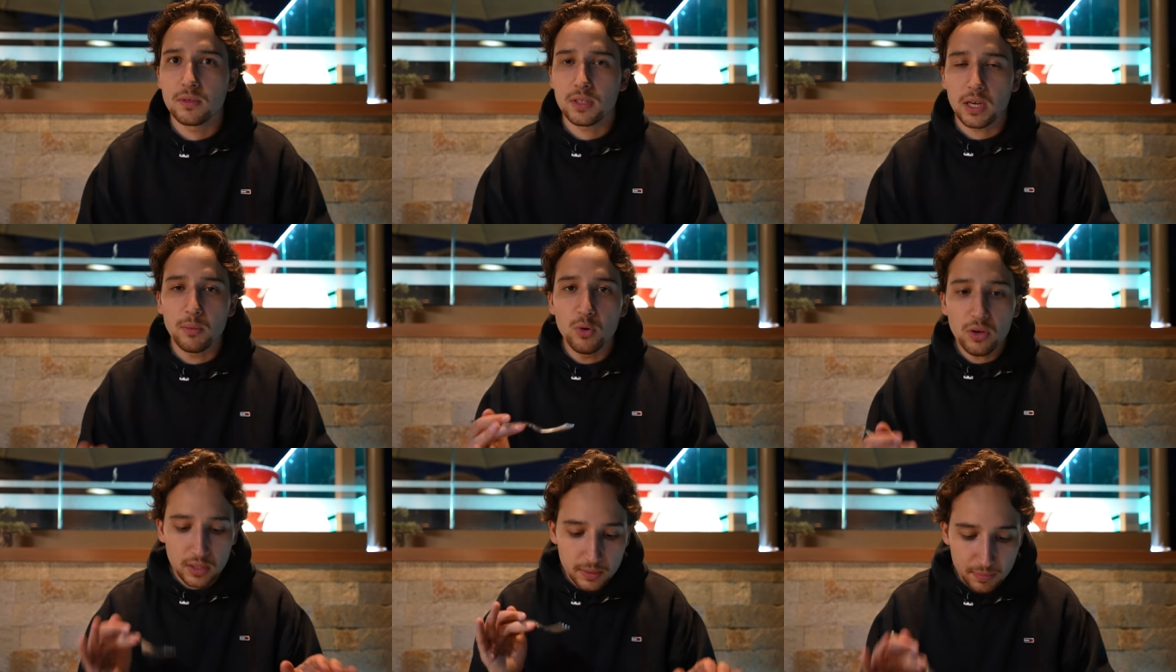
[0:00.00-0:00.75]

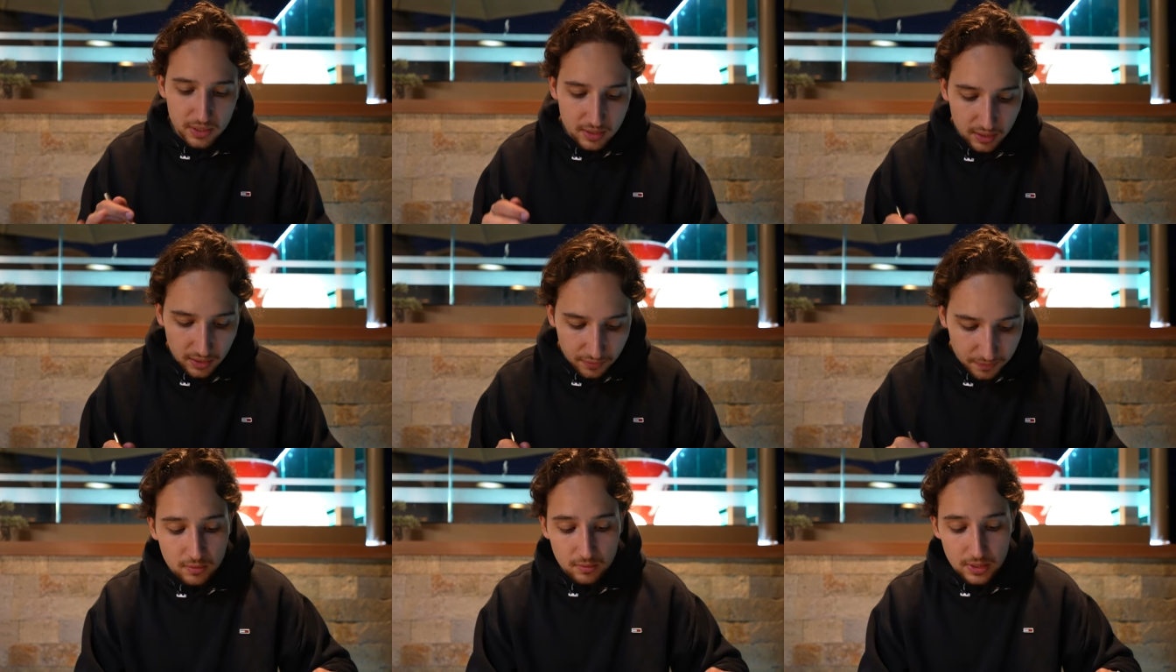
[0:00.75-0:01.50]
Saramura de peste.
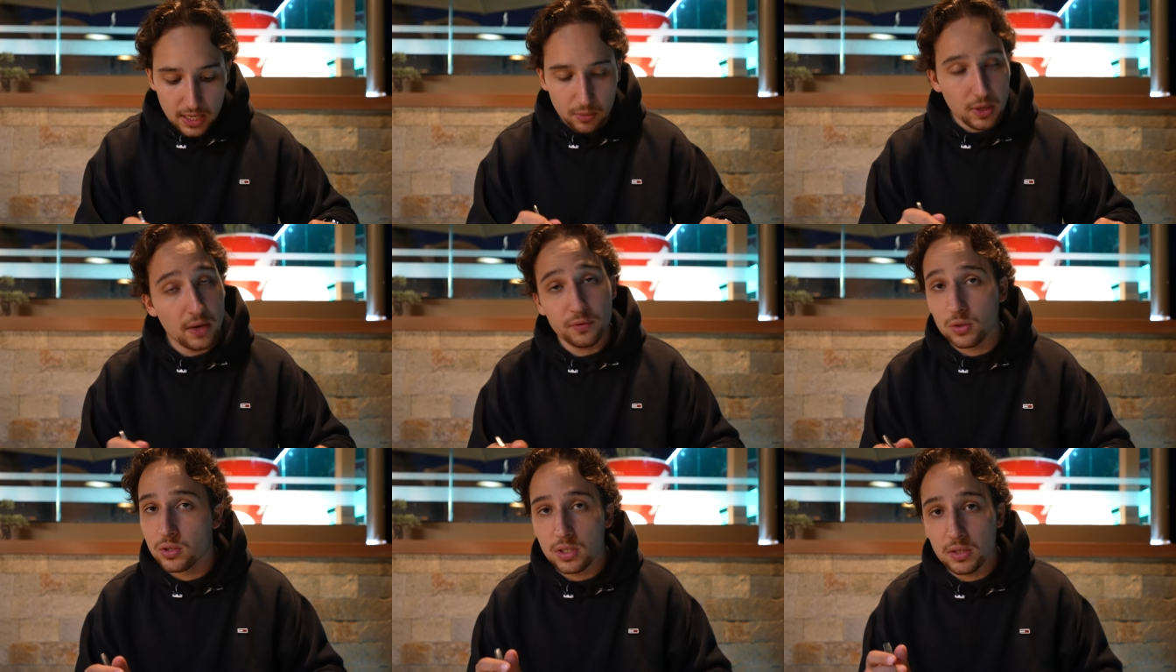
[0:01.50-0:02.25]
Yeah, we have
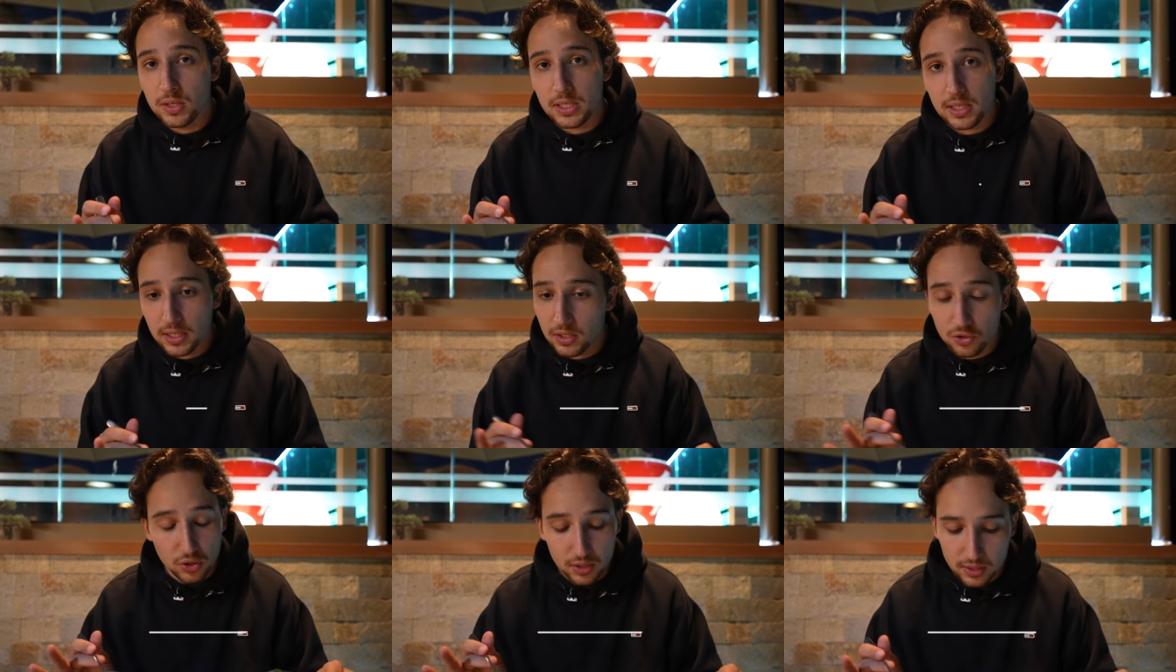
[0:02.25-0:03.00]
to continue eating and
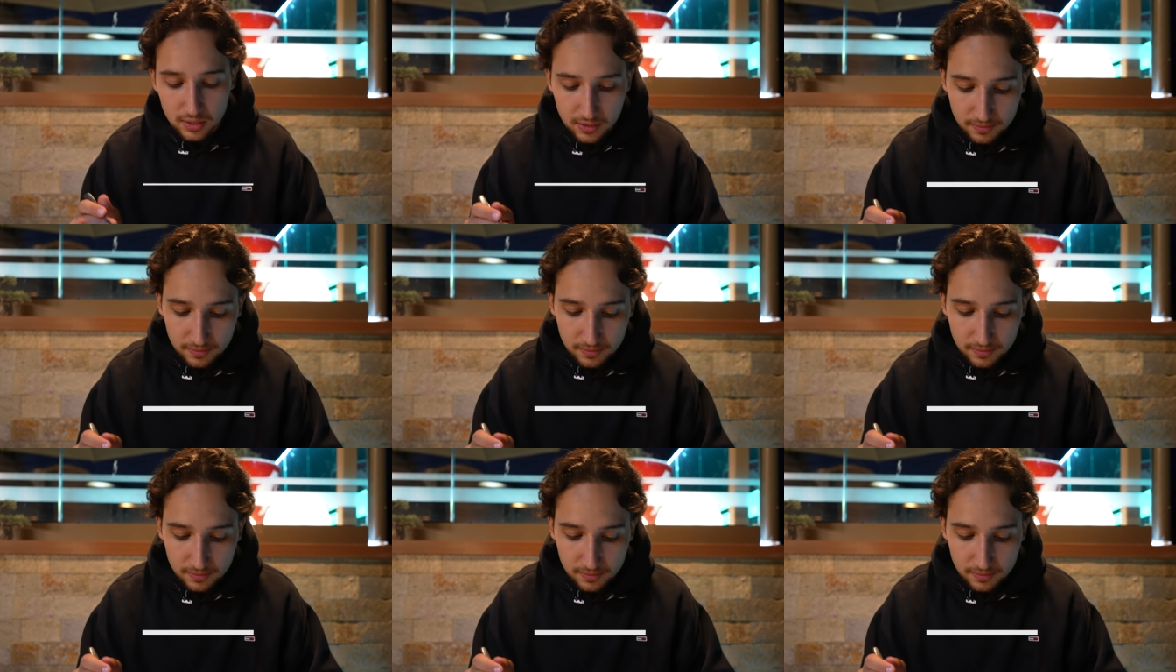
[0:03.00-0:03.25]
enjoy this.